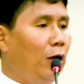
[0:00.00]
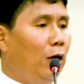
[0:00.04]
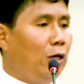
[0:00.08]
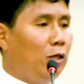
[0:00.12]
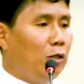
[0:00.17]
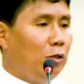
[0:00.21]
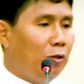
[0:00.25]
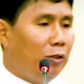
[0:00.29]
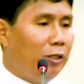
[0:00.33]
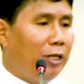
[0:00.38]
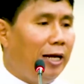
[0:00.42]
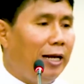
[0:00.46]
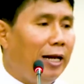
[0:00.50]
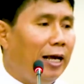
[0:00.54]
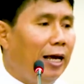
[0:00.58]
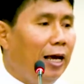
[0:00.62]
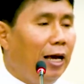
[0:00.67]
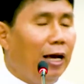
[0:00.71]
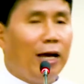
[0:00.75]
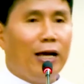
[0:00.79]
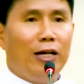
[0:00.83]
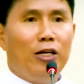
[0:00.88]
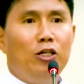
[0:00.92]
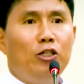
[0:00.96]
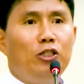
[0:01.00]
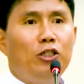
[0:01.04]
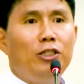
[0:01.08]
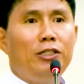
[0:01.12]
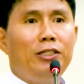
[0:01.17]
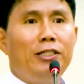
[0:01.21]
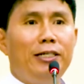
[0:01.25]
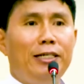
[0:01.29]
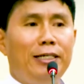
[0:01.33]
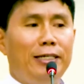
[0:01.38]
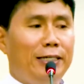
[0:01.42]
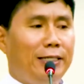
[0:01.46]
So that Ganesh
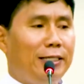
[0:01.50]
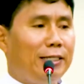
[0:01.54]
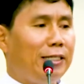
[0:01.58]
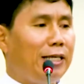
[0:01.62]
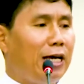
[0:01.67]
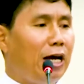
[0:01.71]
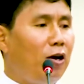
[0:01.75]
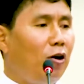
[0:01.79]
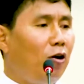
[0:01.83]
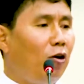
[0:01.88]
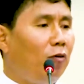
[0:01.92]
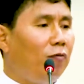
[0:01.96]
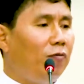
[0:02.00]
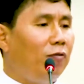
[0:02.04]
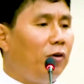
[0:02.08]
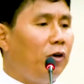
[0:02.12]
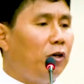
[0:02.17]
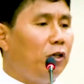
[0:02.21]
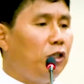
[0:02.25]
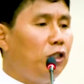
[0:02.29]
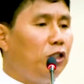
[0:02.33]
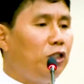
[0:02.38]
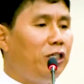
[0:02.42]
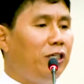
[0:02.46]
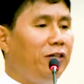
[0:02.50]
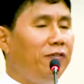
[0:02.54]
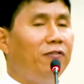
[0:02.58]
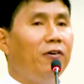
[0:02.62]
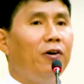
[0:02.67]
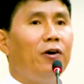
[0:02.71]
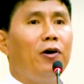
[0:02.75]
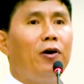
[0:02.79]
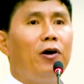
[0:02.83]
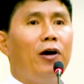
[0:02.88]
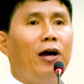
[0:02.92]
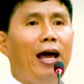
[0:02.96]
is the son of
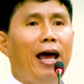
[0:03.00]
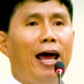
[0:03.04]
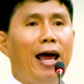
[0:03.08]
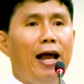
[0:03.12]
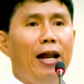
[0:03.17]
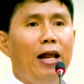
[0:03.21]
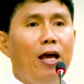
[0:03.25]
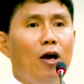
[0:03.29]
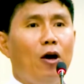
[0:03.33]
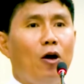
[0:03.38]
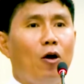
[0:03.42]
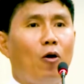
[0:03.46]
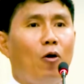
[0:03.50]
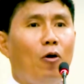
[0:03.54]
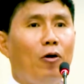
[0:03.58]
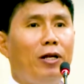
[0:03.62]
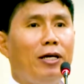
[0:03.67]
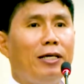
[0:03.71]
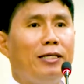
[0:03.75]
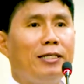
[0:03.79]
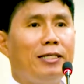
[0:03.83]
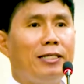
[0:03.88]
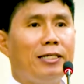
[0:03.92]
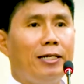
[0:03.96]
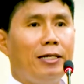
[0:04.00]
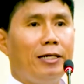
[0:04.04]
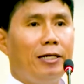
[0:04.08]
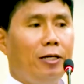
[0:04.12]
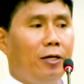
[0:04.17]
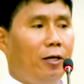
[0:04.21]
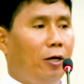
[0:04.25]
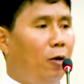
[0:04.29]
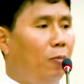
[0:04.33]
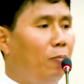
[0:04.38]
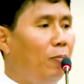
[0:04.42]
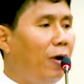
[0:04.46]
Shiva and goddess
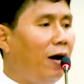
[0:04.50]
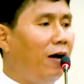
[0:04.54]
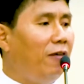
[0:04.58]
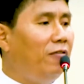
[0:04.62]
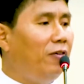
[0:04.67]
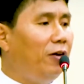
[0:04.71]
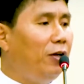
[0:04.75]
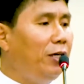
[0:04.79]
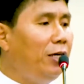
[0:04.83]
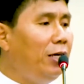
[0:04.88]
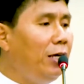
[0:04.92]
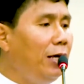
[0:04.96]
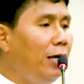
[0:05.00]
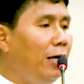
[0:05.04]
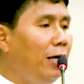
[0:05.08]
Parvati.